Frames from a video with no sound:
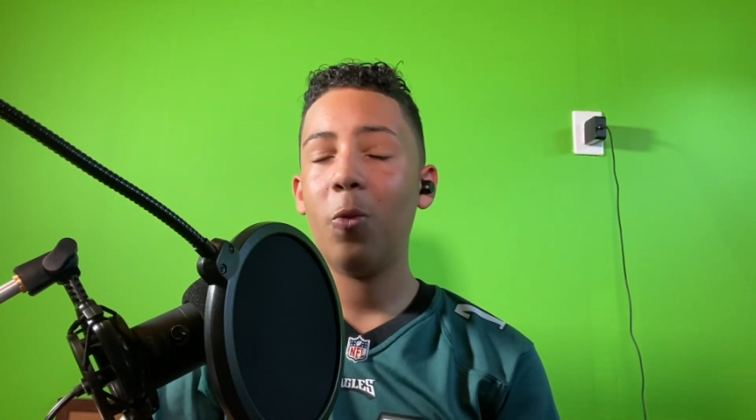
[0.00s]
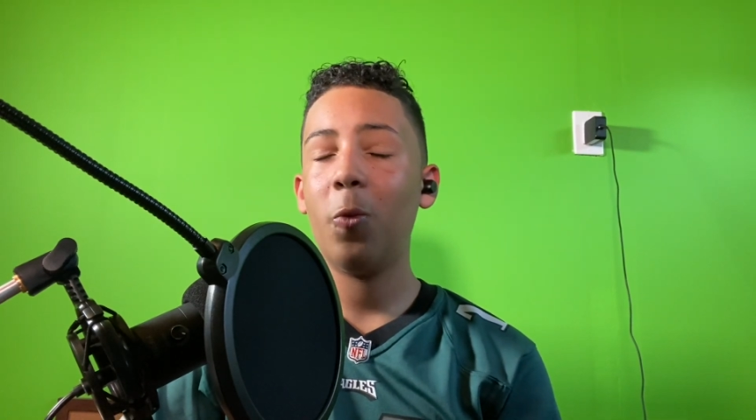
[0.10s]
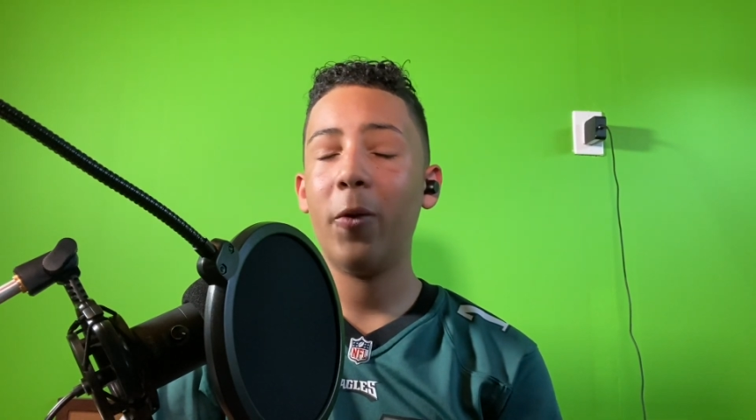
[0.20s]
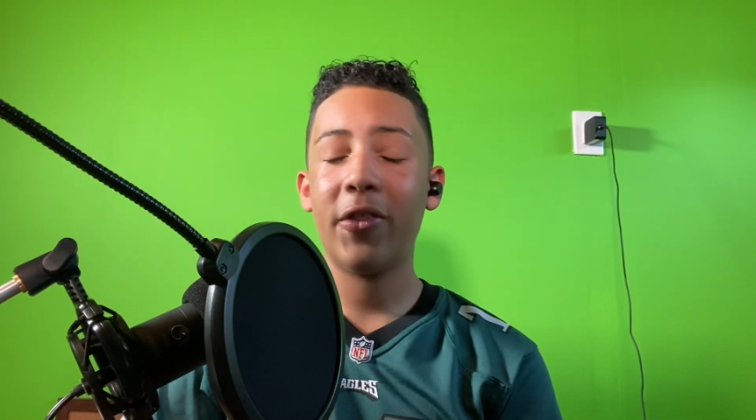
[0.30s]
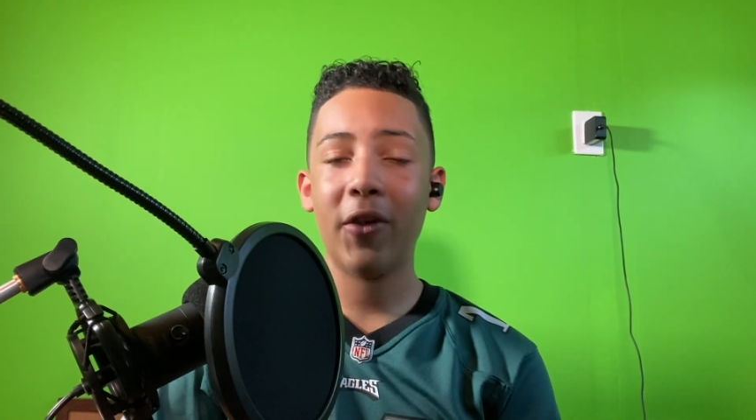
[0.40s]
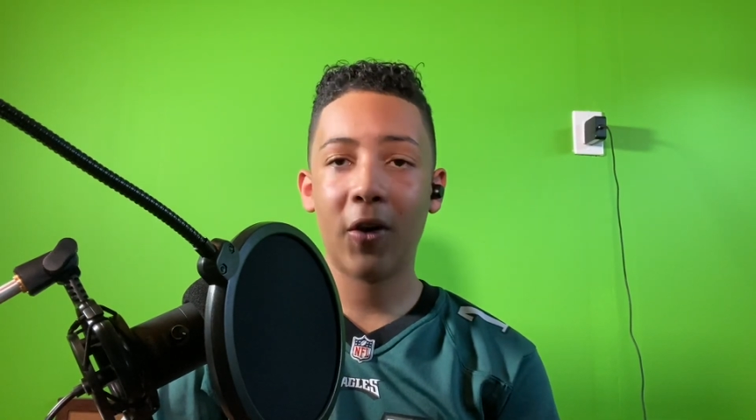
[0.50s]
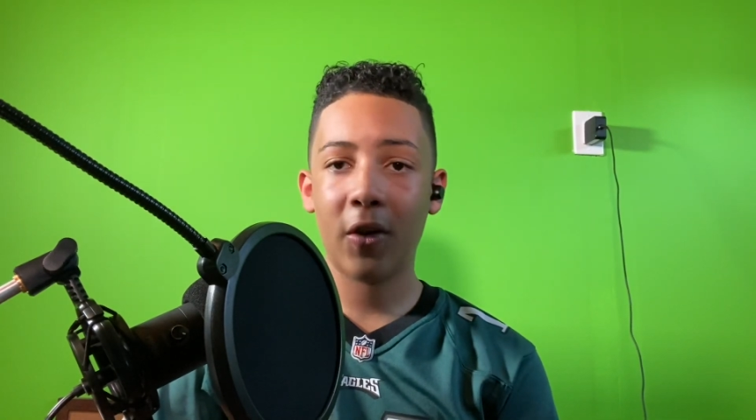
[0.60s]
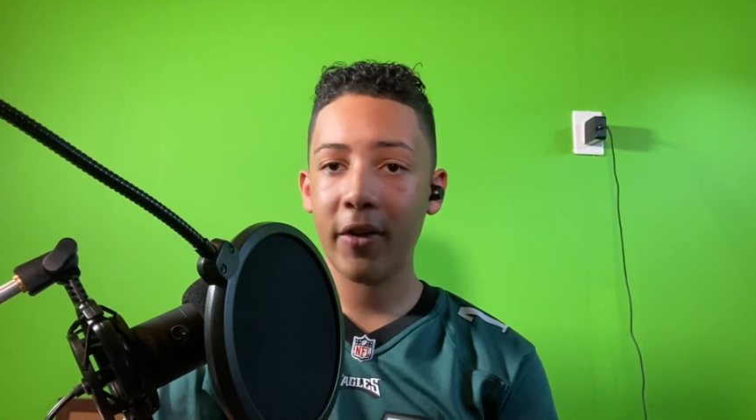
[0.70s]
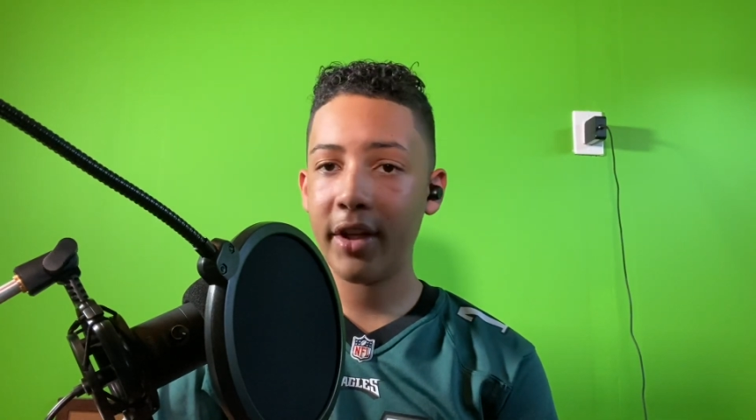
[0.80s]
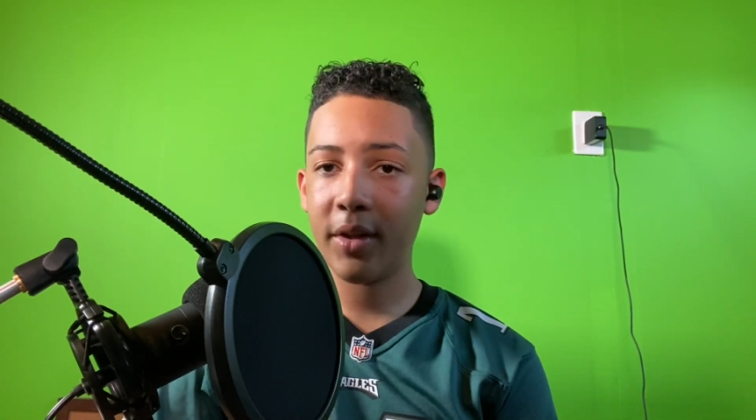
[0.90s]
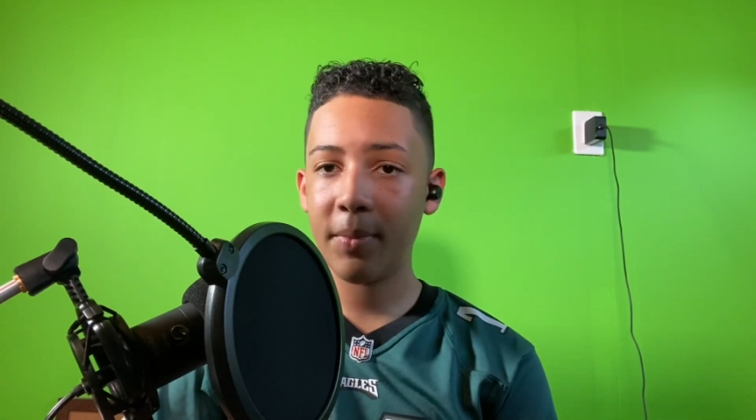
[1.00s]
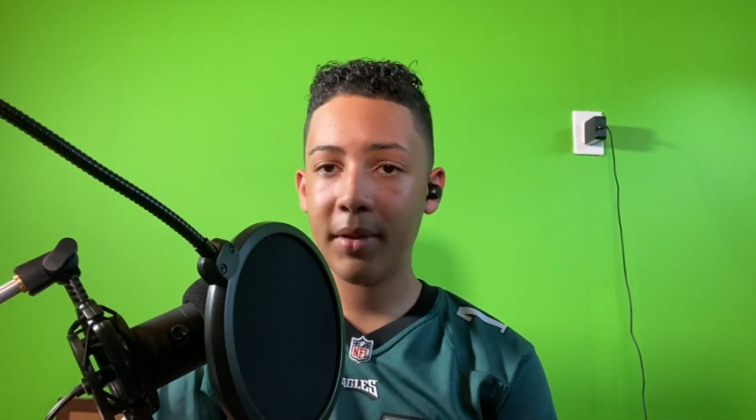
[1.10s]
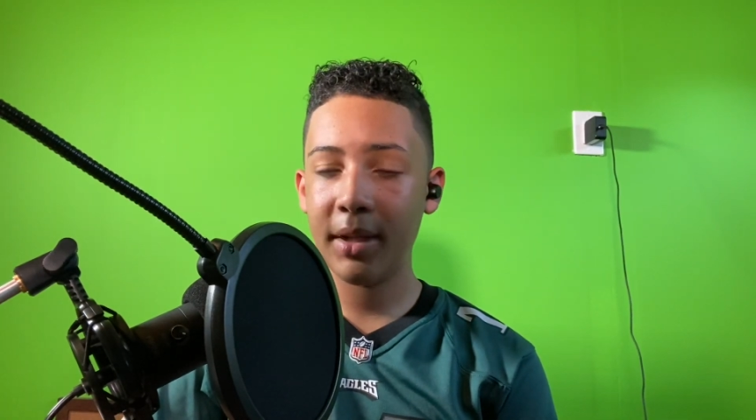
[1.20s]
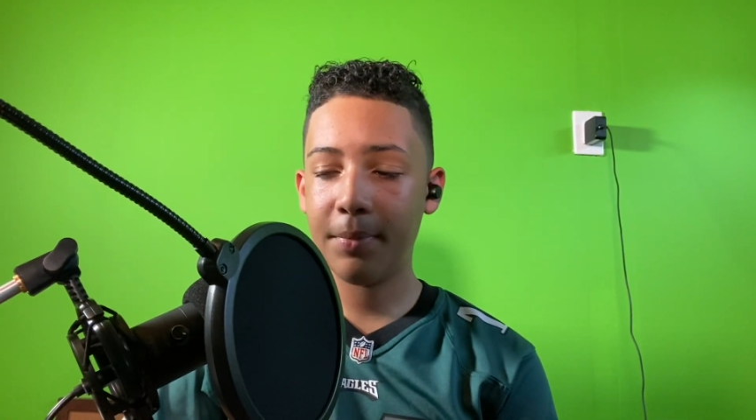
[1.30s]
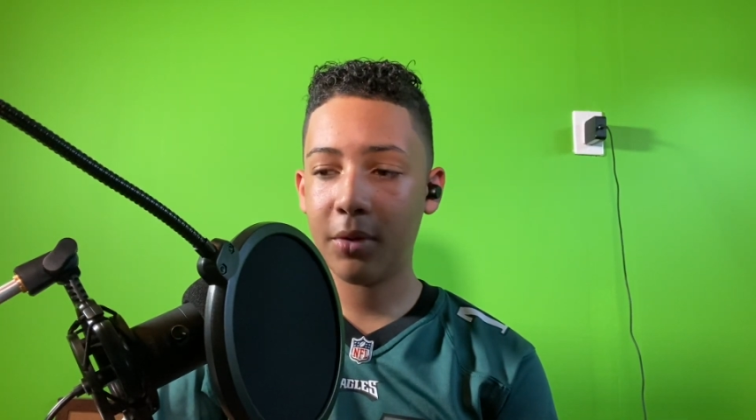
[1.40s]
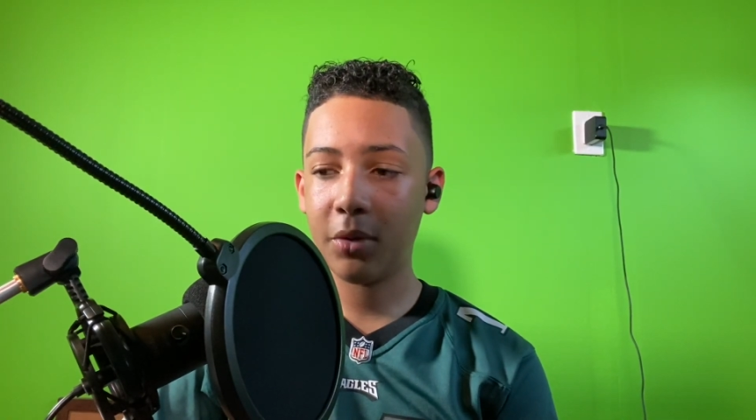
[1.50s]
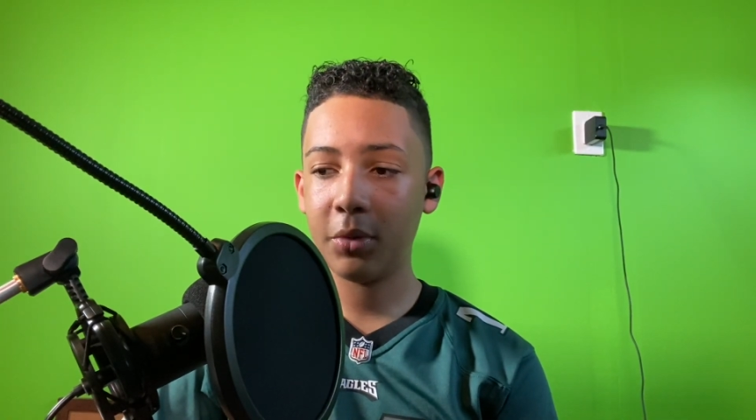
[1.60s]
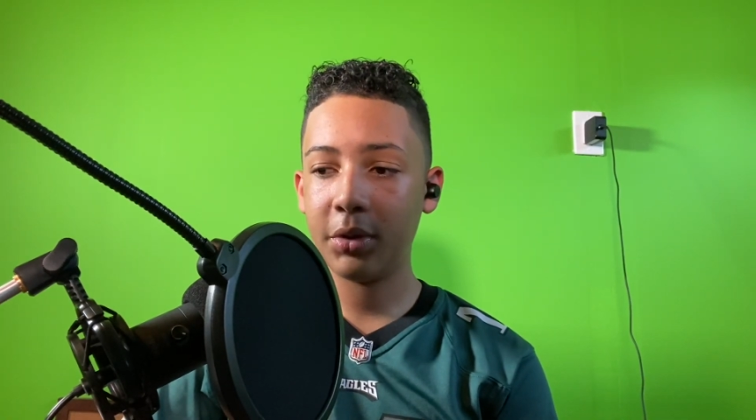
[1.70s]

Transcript: with all the other people,